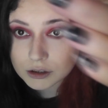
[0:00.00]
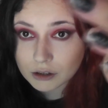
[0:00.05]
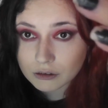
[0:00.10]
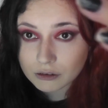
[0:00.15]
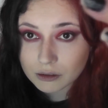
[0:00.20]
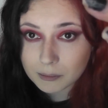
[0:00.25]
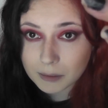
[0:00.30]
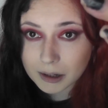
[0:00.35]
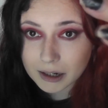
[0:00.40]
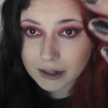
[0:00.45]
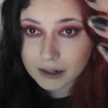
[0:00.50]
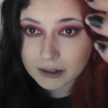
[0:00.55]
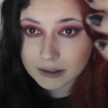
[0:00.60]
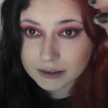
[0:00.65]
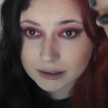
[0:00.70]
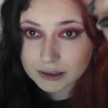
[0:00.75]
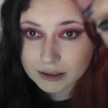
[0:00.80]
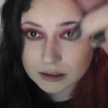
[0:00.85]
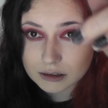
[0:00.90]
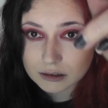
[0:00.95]
Sorry, my
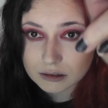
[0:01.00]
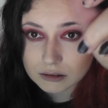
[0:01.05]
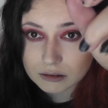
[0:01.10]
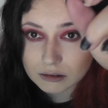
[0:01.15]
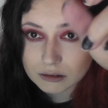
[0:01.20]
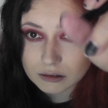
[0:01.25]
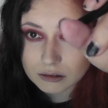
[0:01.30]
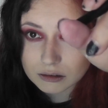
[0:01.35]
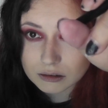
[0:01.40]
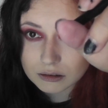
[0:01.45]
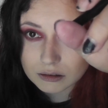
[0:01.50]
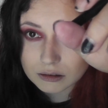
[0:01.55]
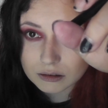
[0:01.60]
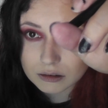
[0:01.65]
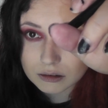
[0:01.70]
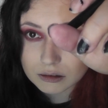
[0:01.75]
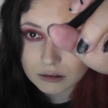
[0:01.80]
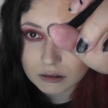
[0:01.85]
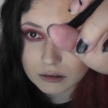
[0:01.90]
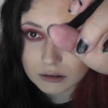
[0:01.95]
nails are
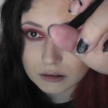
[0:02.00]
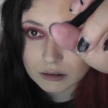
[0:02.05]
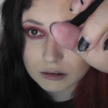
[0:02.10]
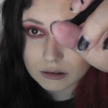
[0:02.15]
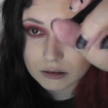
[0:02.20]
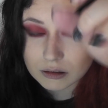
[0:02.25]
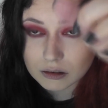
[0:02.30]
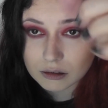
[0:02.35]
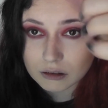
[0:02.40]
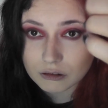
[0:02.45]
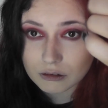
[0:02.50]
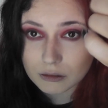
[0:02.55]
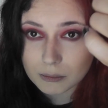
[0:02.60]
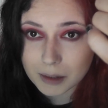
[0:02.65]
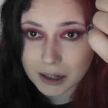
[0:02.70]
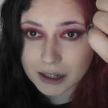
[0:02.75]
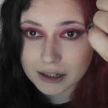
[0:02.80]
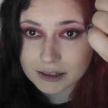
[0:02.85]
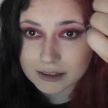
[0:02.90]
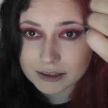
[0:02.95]

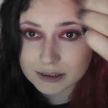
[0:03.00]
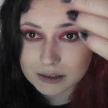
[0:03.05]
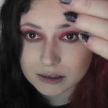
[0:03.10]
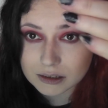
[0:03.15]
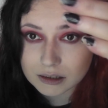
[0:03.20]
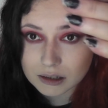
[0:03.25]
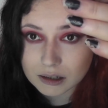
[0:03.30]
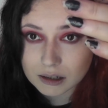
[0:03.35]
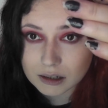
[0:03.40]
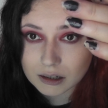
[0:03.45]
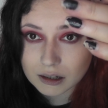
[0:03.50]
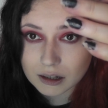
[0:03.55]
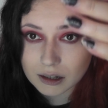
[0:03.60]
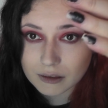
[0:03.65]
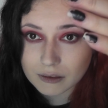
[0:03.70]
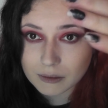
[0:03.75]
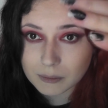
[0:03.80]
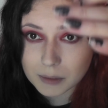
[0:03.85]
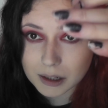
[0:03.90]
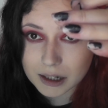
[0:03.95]
a mess
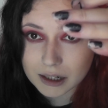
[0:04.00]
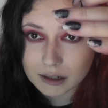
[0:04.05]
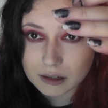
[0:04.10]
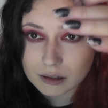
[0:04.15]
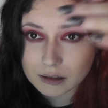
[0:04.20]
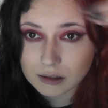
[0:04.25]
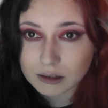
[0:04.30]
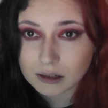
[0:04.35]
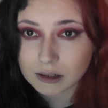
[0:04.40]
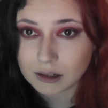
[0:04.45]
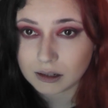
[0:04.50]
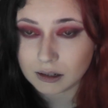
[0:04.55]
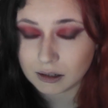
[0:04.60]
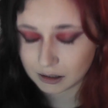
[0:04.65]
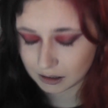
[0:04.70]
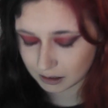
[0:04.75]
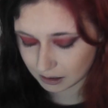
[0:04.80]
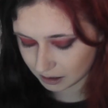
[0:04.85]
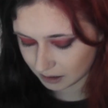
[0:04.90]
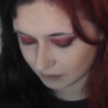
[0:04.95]
at the minute.
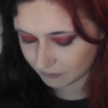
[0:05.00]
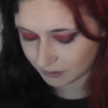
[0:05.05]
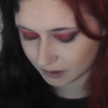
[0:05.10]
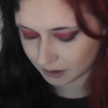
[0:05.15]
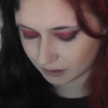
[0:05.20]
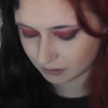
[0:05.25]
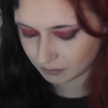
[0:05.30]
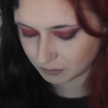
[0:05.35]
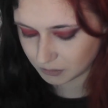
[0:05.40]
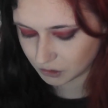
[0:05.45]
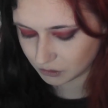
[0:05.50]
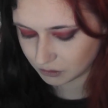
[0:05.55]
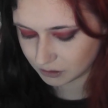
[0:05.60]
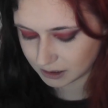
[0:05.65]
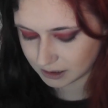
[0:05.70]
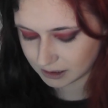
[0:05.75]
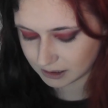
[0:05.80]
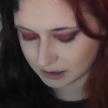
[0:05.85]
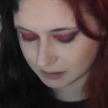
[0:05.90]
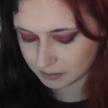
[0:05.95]
I haven't had them
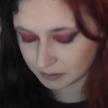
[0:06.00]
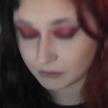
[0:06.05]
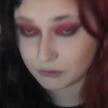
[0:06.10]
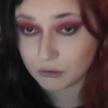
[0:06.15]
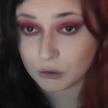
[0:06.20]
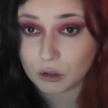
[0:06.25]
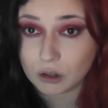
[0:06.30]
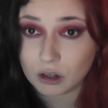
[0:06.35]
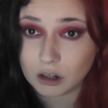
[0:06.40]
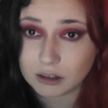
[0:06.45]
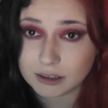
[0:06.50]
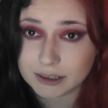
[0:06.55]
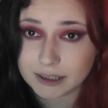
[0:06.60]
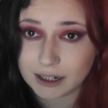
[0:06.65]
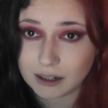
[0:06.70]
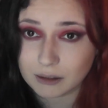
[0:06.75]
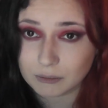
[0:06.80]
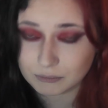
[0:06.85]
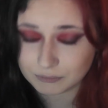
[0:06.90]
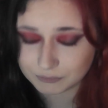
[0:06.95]
done since before
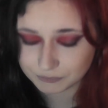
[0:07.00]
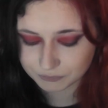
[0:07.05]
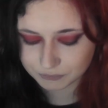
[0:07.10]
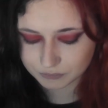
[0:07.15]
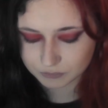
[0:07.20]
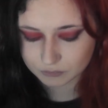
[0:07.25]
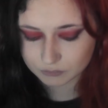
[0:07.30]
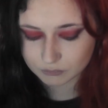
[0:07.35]
lockdown.